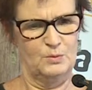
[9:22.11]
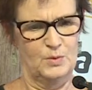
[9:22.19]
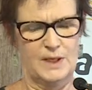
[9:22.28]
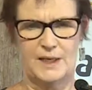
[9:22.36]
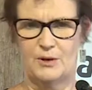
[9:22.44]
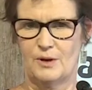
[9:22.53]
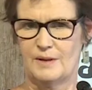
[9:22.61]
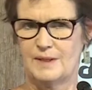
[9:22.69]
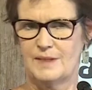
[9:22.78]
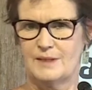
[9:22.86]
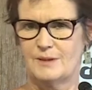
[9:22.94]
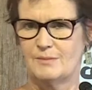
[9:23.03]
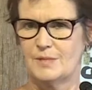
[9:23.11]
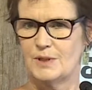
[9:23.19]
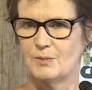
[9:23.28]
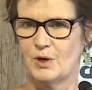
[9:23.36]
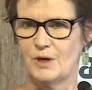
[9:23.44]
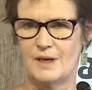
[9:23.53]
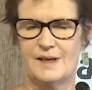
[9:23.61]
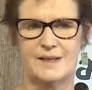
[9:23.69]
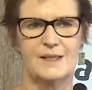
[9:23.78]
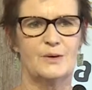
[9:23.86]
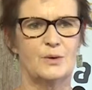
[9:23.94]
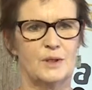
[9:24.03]
later on this tomorrow night. I
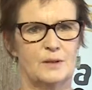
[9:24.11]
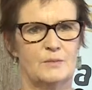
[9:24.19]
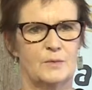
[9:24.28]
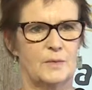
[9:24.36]
think we're